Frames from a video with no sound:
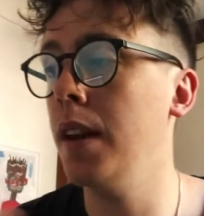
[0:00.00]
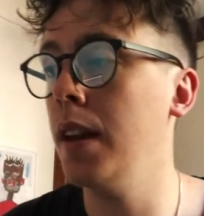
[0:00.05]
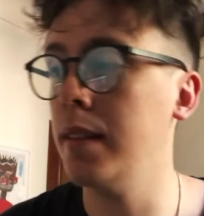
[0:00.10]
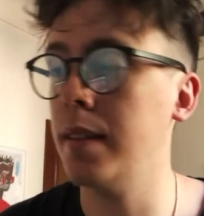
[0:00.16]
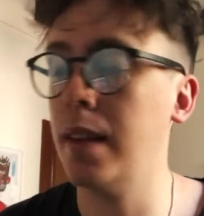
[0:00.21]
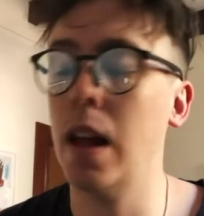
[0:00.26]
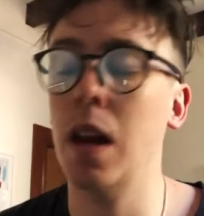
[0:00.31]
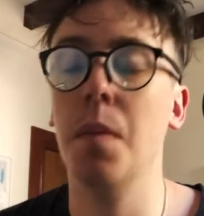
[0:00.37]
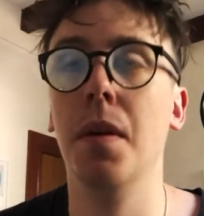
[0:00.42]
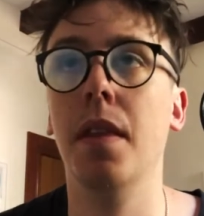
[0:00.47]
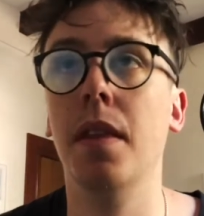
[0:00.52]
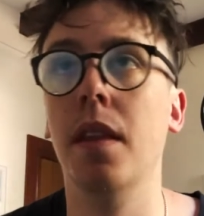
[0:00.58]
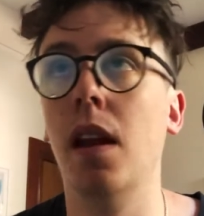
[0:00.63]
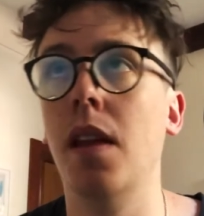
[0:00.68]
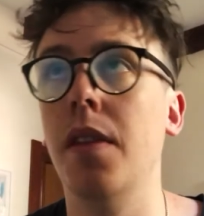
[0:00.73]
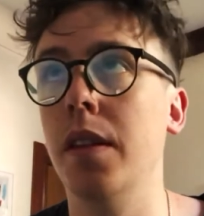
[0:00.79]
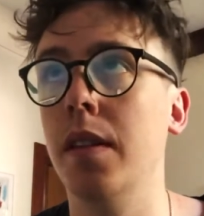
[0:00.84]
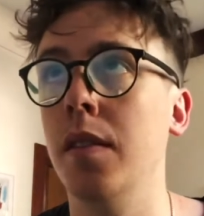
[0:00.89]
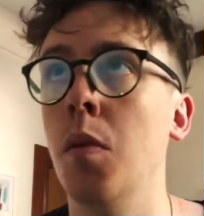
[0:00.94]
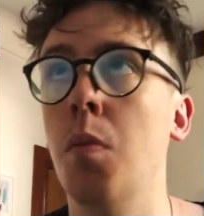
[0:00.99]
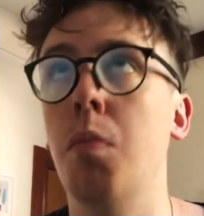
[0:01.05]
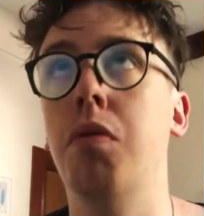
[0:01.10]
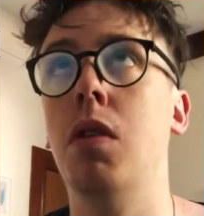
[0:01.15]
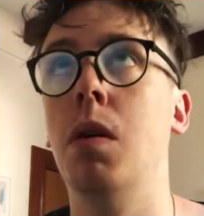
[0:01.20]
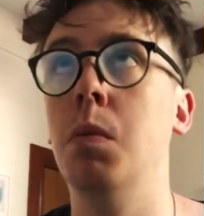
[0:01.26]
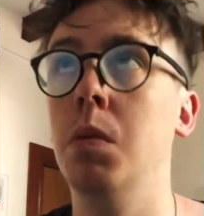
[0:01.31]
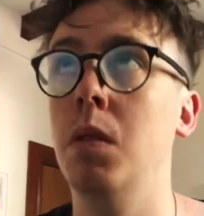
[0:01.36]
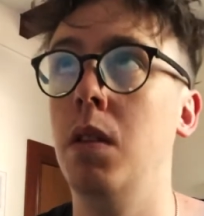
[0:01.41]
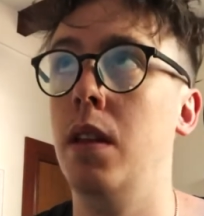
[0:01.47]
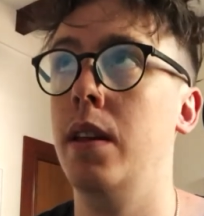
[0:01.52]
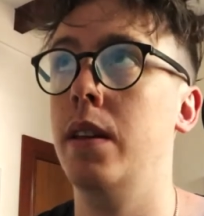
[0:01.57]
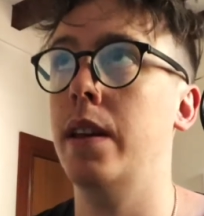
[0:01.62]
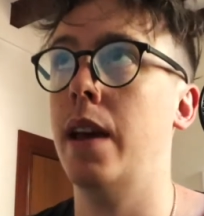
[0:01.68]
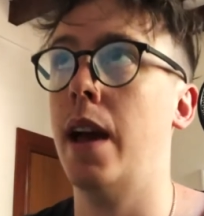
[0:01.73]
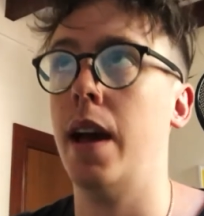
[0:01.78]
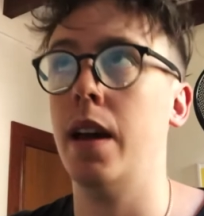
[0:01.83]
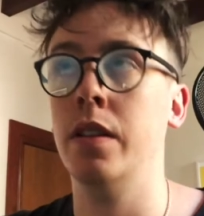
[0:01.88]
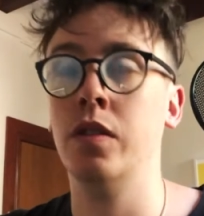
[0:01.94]
next element that I think that probably
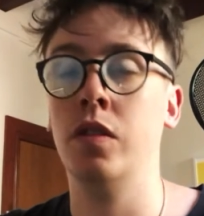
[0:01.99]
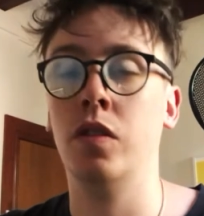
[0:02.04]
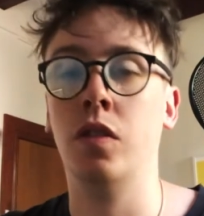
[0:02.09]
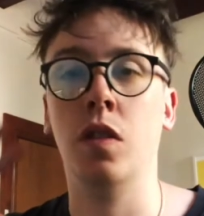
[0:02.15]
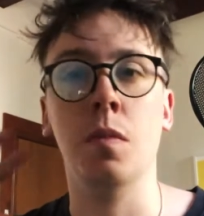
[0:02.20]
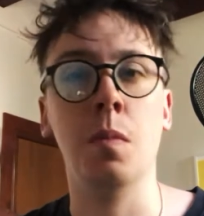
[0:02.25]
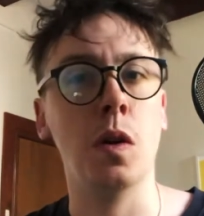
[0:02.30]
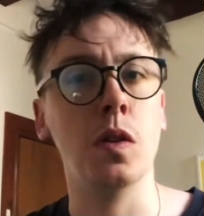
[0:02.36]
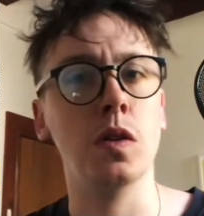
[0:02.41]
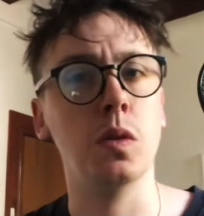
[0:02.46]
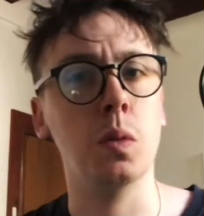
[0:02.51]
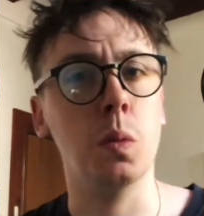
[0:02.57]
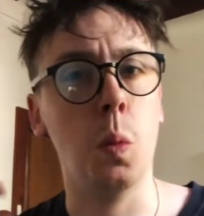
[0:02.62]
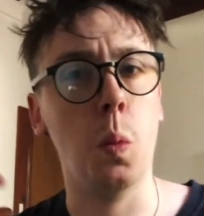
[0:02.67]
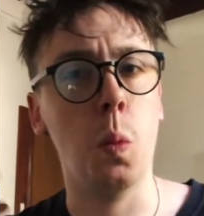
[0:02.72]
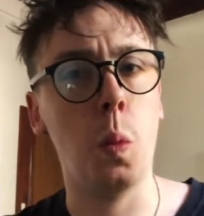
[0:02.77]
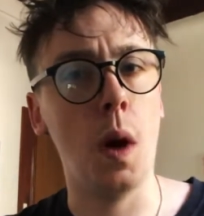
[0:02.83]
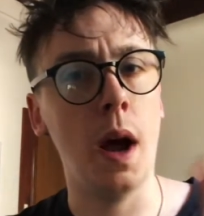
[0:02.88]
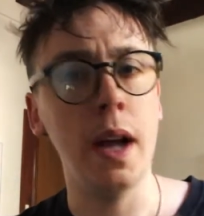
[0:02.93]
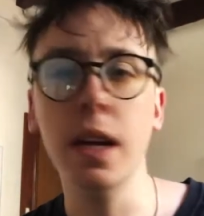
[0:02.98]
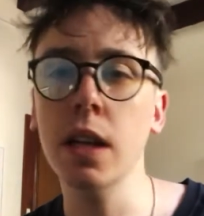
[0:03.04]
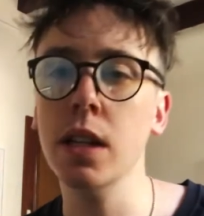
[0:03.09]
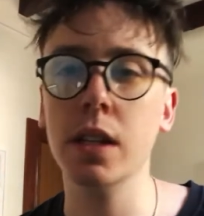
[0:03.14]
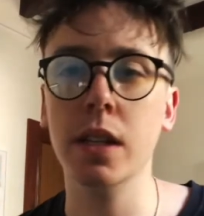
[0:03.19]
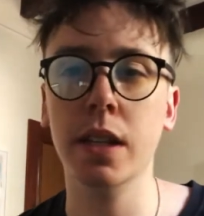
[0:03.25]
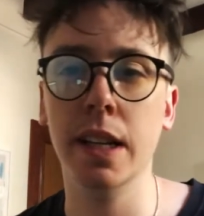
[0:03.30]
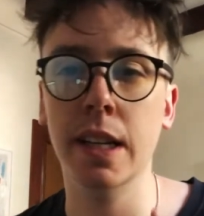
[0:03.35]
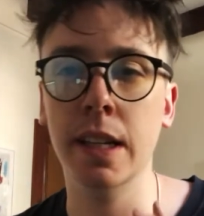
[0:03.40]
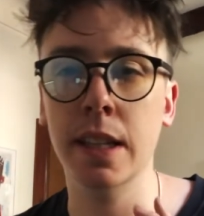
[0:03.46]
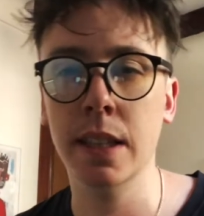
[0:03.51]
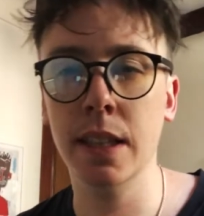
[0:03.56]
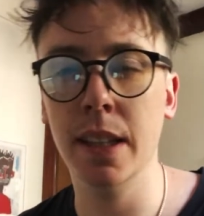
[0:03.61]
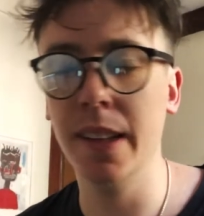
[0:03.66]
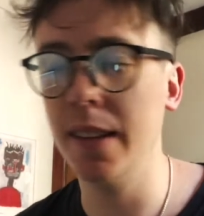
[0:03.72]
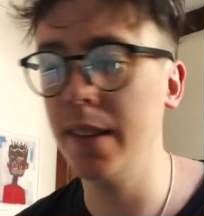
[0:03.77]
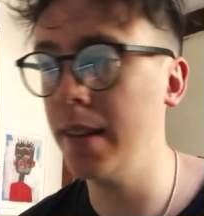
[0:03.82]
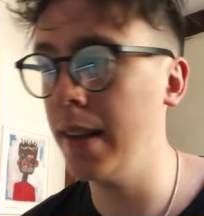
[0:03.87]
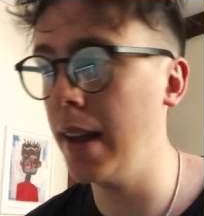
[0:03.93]
has the most weight in
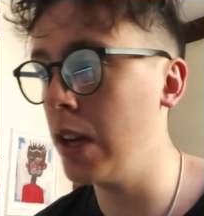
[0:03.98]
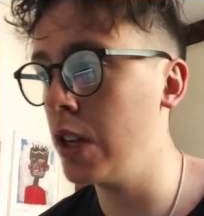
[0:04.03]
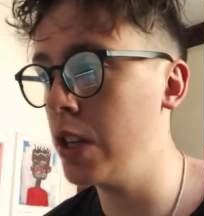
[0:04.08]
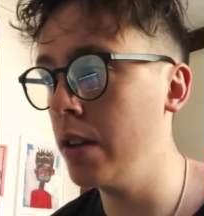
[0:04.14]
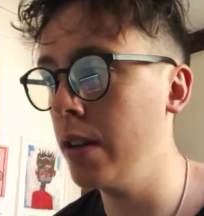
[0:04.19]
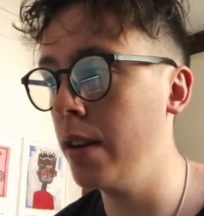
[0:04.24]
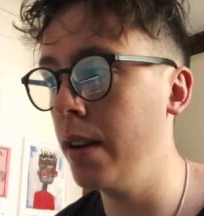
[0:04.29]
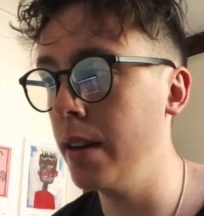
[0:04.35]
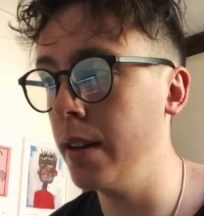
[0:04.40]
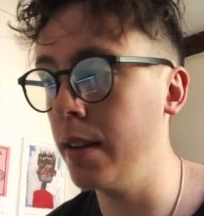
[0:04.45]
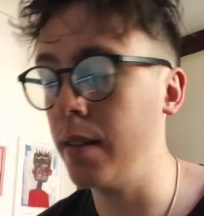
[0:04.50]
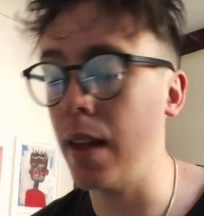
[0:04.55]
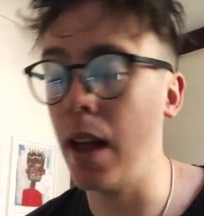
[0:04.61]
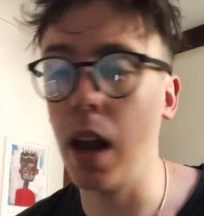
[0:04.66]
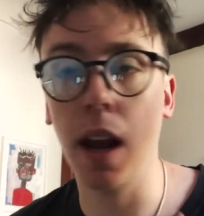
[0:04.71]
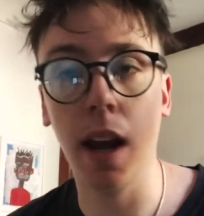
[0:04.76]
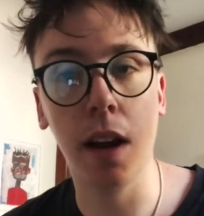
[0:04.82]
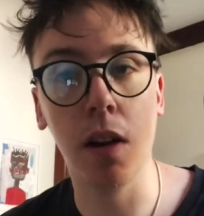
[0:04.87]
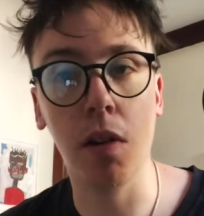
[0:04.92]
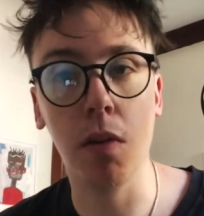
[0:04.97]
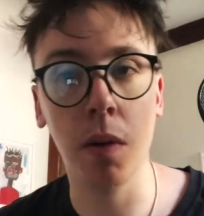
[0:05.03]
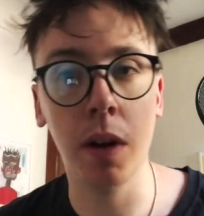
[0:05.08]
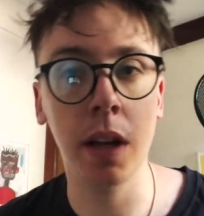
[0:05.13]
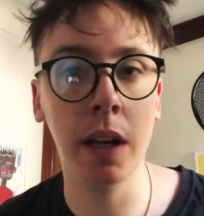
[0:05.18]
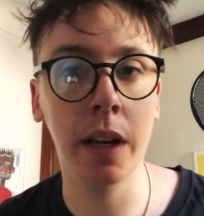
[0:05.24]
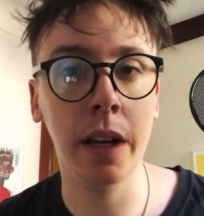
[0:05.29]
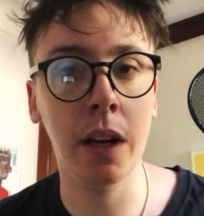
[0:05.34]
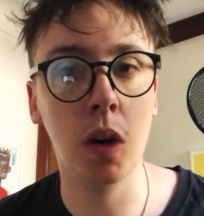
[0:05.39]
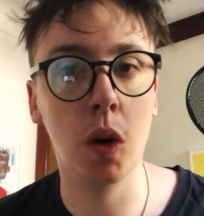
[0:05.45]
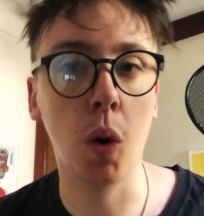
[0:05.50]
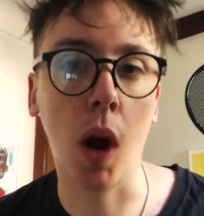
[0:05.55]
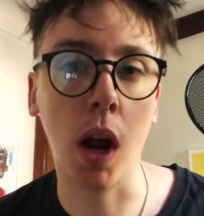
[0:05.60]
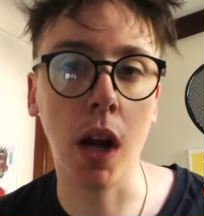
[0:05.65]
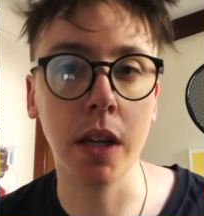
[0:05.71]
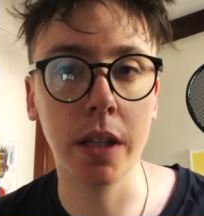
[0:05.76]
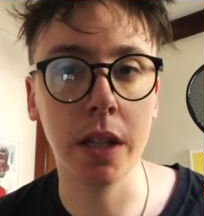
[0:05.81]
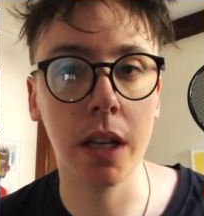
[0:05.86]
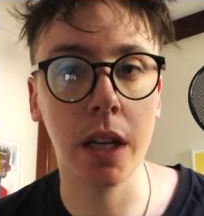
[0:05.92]
this section is that like really
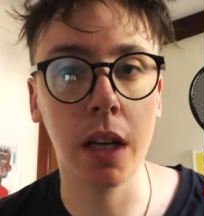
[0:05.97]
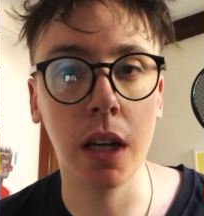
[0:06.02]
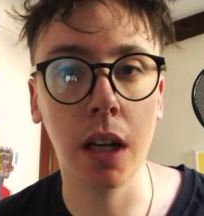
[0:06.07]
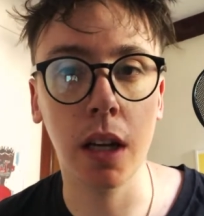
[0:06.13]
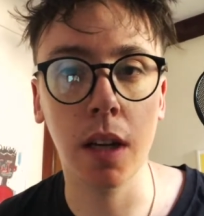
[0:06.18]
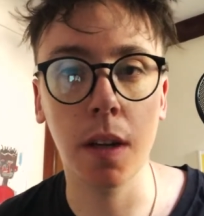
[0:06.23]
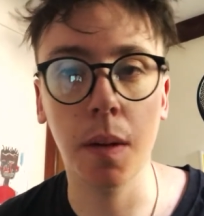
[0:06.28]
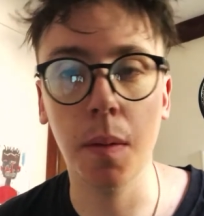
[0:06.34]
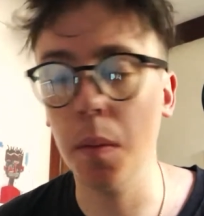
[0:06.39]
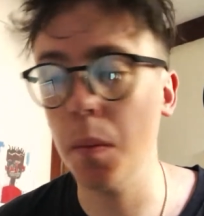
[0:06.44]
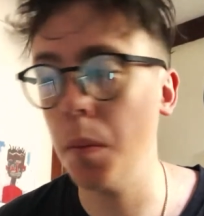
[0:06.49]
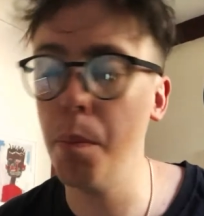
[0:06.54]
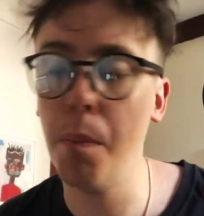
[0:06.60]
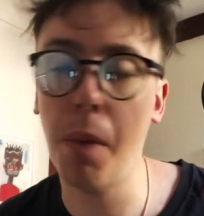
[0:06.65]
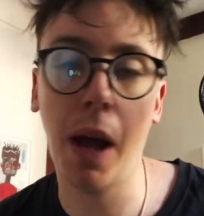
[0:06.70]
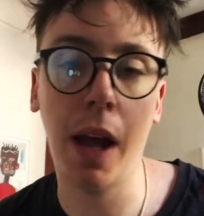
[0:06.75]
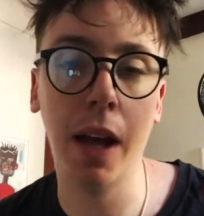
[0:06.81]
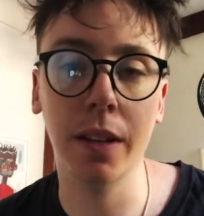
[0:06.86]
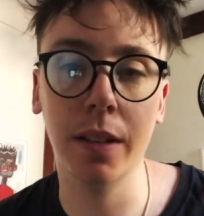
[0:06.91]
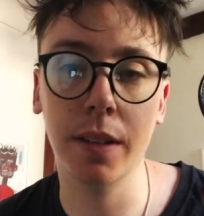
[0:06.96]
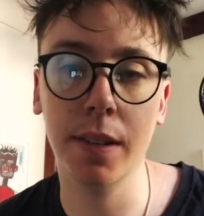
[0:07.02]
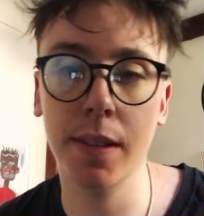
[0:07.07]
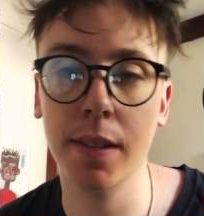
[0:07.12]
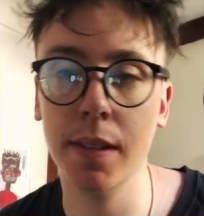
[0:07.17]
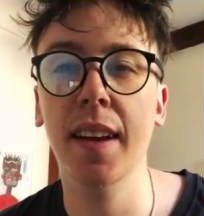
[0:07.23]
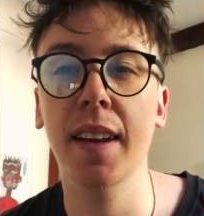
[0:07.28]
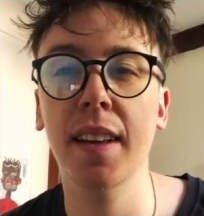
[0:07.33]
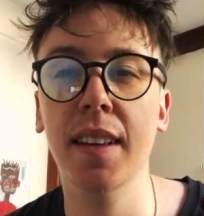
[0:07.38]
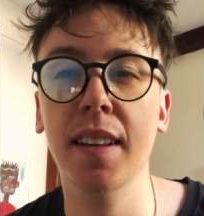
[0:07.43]
grunty bass.